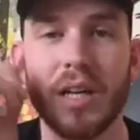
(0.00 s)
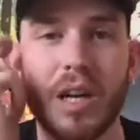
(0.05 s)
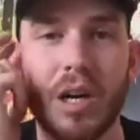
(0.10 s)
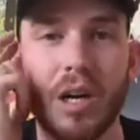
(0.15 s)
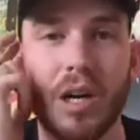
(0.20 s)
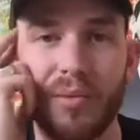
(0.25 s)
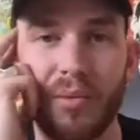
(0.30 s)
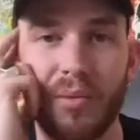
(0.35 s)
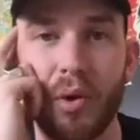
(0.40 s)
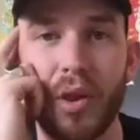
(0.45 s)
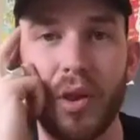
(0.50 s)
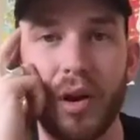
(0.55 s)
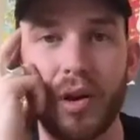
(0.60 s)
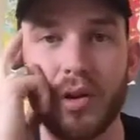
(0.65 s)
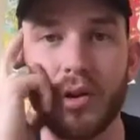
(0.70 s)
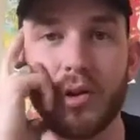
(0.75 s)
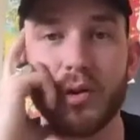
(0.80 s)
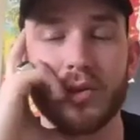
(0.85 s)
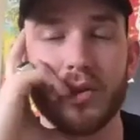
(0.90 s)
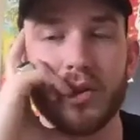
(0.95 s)
for their
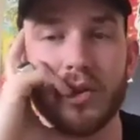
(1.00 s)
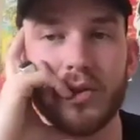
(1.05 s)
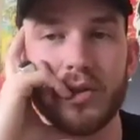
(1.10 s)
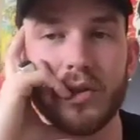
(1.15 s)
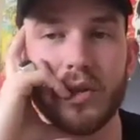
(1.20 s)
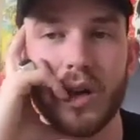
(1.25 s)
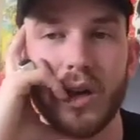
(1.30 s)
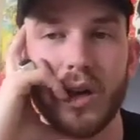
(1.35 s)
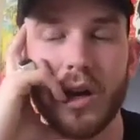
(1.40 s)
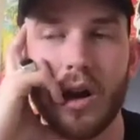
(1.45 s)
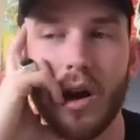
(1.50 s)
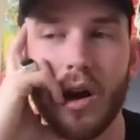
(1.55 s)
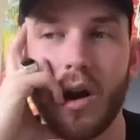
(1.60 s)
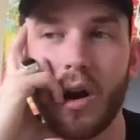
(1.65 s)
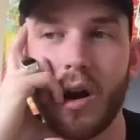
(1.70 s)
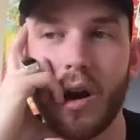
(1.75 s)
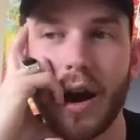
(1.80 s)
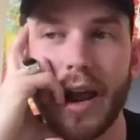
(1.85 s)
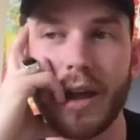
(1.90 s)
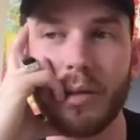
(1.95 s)
users
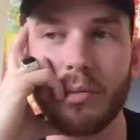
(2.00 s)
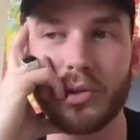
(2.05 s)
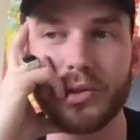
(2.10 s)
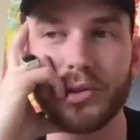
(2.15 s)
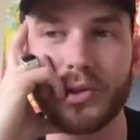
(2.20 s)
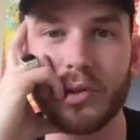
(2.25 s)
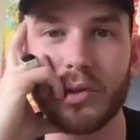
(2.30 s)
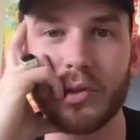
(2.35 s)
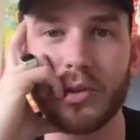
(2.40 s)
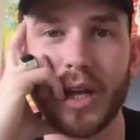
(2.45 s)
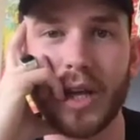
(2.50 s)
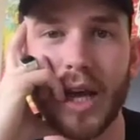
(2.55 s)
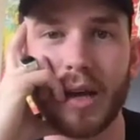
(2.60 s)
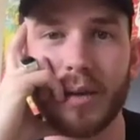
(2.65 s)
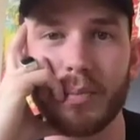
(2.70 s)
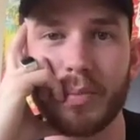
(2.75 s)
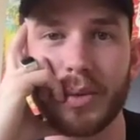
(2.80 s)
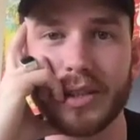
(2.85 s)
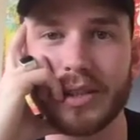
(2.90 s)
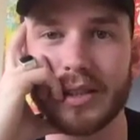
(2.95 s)
are able to
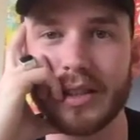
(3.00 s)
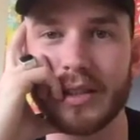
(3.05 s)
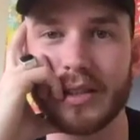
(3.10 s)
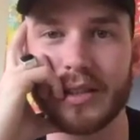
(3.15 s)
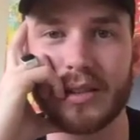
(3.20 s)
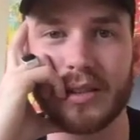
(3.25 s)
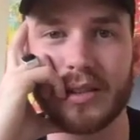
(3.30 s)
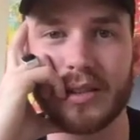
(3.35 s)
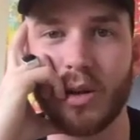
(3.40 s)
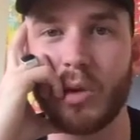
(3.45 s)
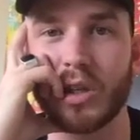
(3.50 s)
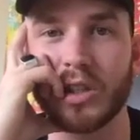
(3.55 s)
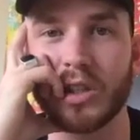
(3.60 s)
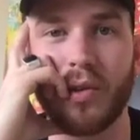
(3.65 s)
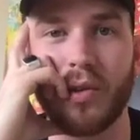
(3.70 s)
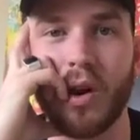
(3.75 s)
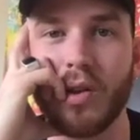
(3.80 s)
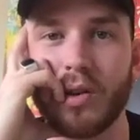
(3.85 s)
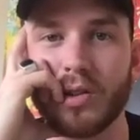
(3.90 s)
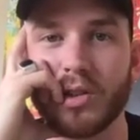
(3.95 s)
take business so much
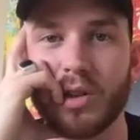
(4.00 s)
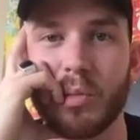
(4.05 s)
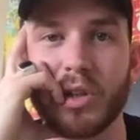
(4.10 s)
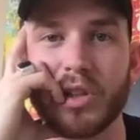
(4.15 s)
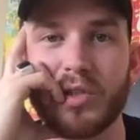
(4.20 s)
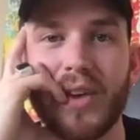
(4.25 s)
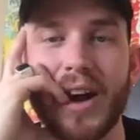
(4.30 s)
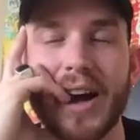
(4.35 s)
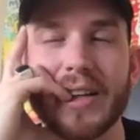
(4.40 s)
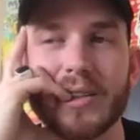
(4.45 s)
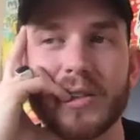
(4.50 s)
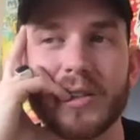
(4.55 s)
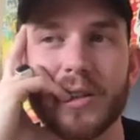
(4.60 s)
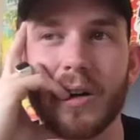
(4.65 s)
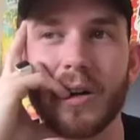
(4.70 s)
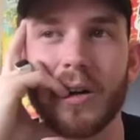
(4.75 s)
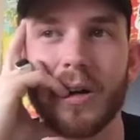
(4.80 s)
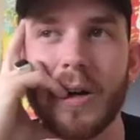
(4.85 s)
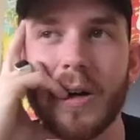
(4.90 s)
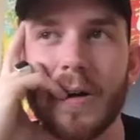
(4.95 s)
farther, so much faster.